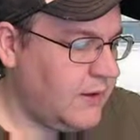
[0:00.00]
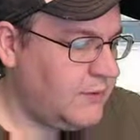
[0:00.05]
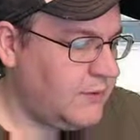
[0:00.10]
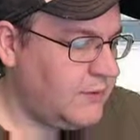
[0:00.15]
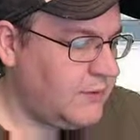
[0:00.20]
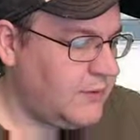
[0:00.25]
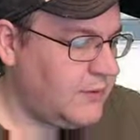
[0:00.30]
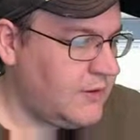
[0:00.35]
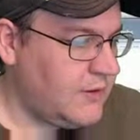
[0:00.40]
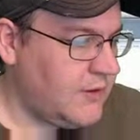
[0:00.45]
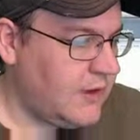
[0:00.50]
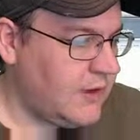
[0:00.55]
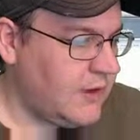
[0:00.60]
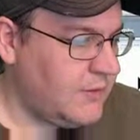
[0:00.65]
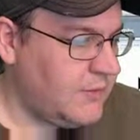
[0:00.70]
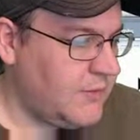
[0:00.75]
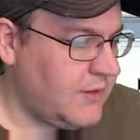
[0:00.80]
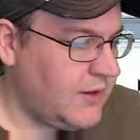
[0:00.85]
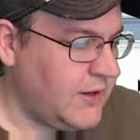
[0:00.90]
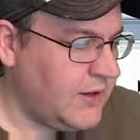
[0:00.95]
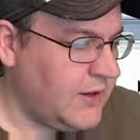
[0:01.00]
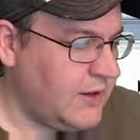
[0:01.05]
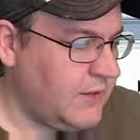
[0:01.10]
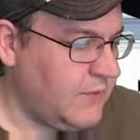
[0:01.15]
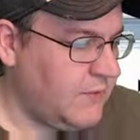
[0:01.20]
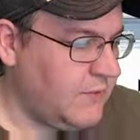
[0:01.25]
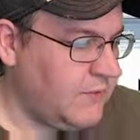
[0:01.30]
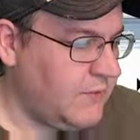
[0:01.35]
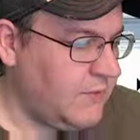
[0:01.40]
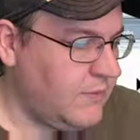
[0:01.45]
Doesn't look like I'm gonna get
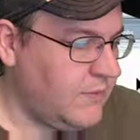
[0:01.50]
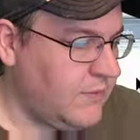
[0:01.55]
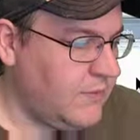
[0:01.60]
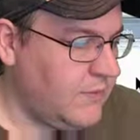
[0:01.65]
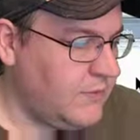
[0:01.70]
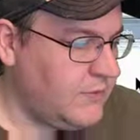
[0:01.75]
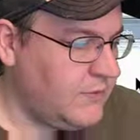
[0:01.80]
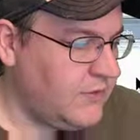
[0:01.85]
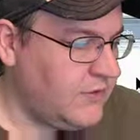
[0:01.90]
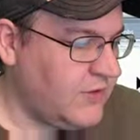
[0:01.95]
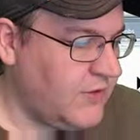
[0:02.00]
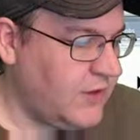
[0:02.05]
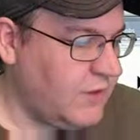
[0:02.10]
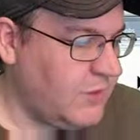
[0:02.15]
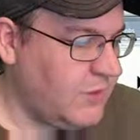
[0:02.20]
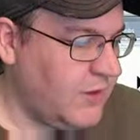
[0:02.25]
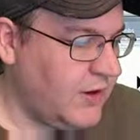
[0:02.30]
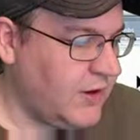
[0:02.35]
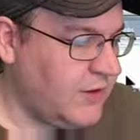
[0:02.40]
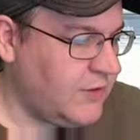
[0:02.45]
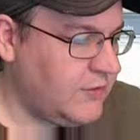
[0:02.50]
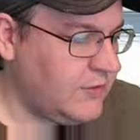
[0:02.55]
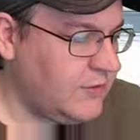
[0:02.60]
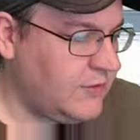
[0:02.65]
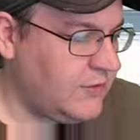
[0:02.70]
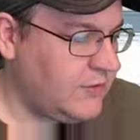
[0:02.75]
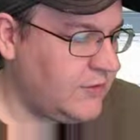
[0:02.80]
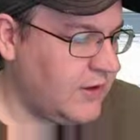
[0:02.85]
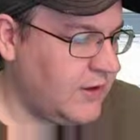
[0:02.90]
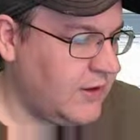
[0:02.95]
to that break
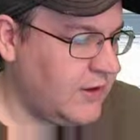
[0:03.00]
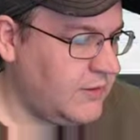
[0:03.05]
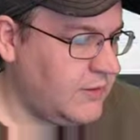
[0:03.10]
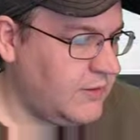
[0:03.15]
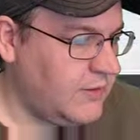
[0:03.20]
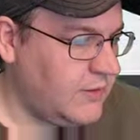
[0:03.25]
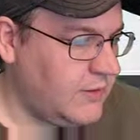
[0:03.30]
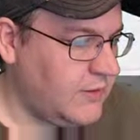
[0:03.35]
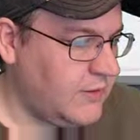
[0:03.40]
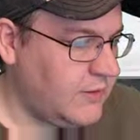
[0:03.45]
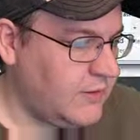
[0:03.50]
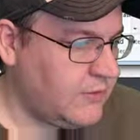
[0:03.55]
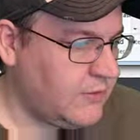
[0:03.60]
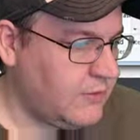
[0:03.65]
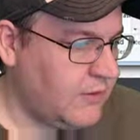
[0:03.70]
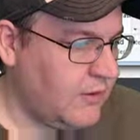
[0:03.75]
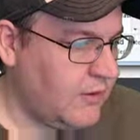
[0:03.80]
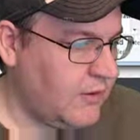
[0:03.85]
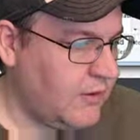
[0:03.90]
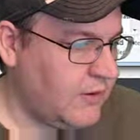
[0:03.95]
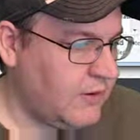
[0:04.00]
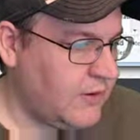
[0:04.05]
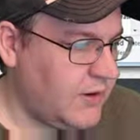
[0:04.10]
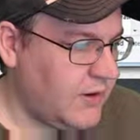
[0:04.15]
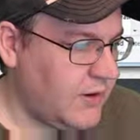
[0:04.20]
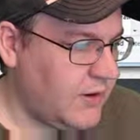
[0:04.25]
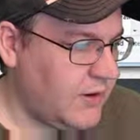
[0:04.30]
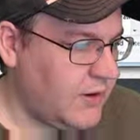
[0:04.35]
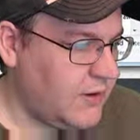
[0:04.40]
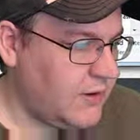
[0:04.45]
just yet, because we're already
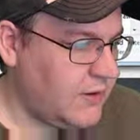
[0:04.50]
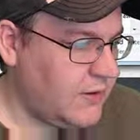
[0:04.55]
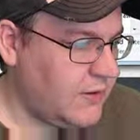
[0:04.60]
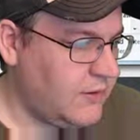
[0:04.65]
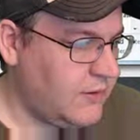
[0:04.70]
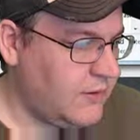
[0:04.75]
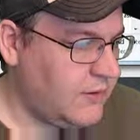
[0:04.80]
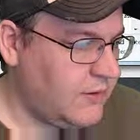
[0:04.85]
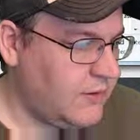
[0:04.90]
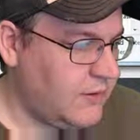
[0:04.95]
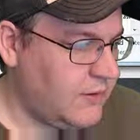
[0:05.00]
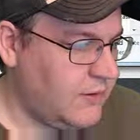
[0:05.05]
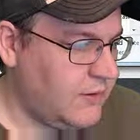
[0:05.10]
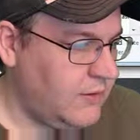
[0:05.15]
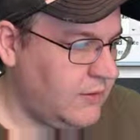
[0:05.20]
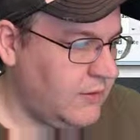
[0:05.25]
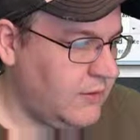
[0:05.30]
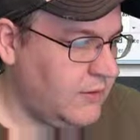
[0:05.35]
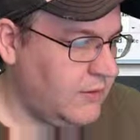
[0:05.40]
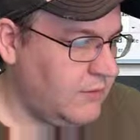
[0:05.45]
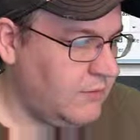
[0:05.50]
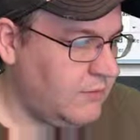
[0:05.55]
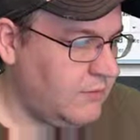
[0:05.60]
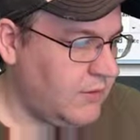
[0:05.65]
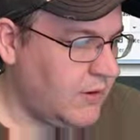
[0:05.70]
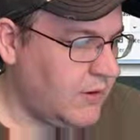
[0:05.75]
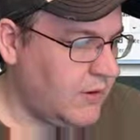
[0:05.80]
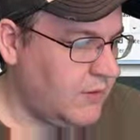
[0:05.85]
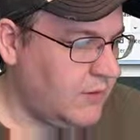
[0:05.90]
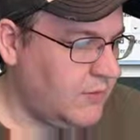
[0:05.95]
on.
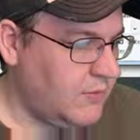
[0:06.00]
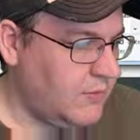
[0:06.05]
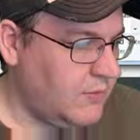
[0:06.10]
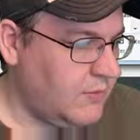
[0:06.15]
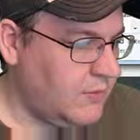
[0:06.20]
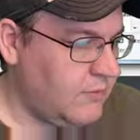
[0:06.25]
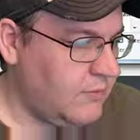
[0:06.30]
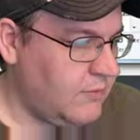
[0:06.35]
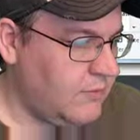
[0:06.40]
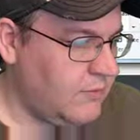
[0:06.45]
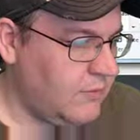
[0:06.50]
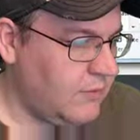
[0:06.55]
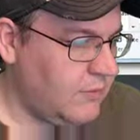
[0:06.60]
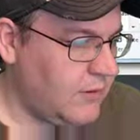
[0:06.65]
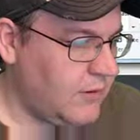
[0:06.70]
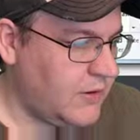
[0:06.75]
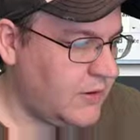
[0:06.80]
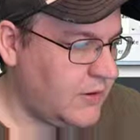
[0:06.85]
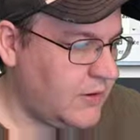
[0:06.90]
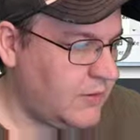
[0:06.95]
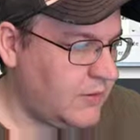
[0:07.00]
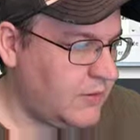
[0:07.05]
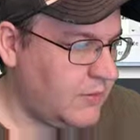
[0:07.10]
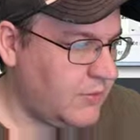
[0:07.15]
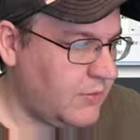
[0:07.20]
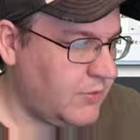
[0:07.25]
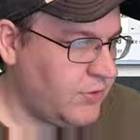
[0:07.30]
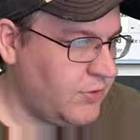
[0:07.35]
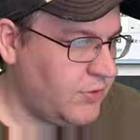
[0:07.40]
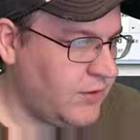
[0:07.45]
Right, we're already done
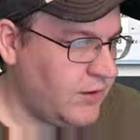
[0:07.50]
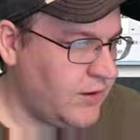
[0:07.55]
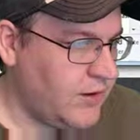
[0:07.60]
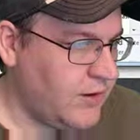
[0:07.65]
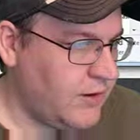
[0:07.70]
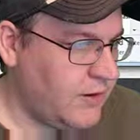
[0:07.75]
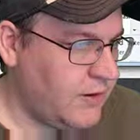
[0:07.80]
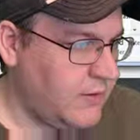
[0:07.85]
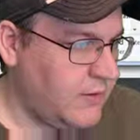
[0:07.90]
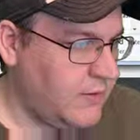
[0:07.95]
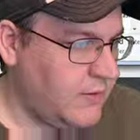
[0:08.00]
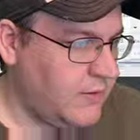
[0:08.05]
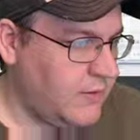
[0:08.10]
number 3 here.